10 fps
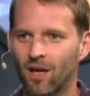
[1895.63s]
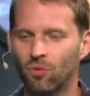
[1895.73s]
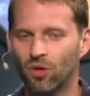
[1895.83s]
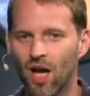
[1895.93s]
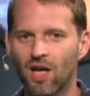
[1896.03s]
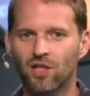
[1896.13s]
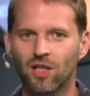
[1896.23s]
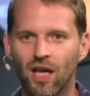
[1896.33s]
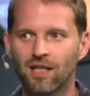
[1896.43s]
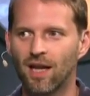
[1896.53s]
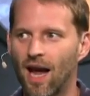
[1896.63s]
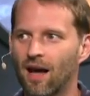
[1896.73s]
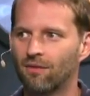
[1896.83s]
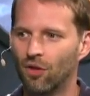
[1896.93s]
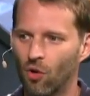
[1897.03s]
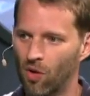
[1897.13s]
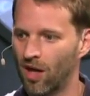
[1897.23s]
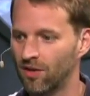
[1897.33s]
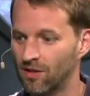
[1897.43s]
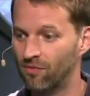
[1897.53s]
well, gosh, I'd like to have you know a
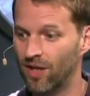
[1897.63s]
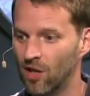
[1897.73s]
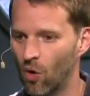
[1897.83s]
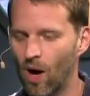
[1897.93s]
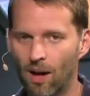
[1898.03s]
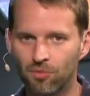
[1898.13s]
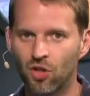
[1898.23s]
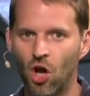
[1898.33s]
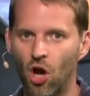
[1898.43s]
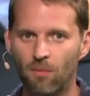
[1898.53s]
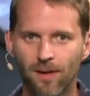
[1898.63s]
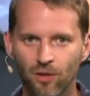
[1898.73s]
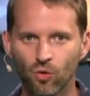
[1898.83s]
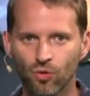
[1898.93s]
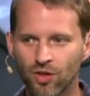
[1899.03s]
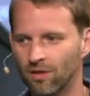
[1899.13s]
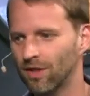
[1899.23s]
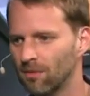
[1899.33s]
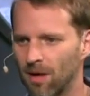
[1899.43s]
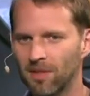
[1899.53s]
lot of these video apps on my Google
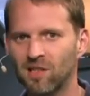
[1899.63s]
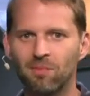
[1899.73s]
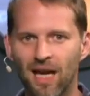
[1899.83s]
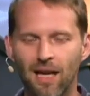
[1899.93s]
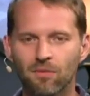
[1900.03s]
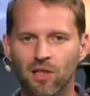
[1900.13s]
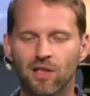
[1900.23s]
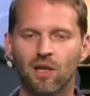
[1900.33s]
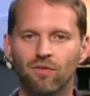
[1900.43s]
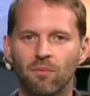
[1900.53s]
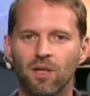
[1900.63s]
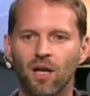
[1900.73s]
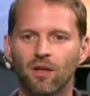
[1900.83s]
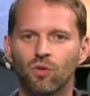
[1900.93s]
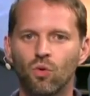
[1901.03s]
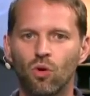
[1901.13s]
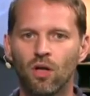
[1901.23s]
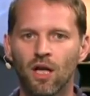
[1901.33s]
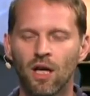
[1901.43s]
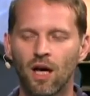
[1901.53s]
TV and maybe some games and stuff. That'd be kind of cool.
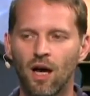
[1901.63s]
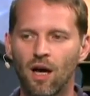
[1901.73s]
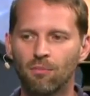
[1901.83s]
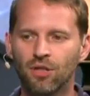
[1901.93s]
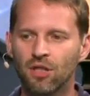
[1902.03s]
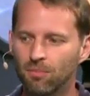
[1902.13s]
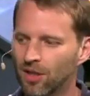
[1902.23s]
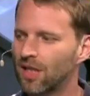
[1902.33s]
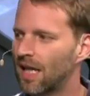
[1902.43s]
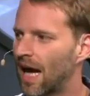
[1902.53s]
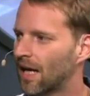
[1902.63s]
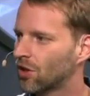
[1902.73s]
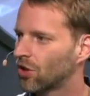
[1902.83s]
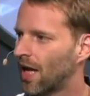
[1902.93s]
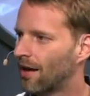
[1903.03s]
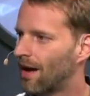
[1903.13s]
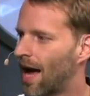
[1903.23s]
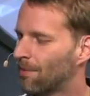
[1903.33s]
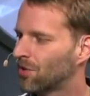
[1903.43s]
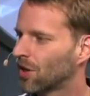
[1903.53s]
Uh, but the ability to actually have
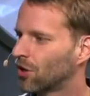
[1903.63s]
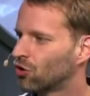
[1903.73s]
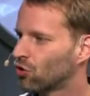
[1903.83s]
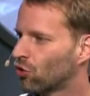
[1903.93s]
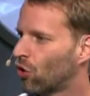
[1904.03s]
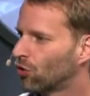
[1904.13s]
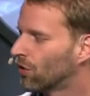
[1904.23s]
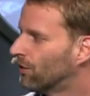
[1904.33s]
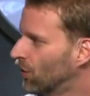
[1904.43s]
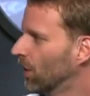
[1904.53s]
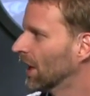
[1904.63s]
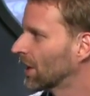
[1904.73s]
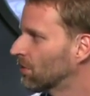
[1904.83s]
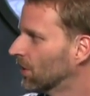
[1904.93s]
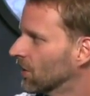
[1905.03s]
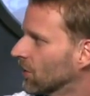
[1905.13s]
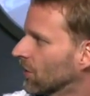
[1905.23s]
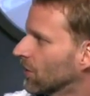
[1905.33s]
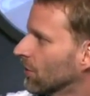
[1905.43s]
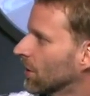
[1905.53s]
apps that control your viewing experience is
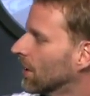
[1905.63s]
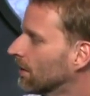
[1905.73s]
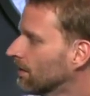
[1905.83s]
interesting.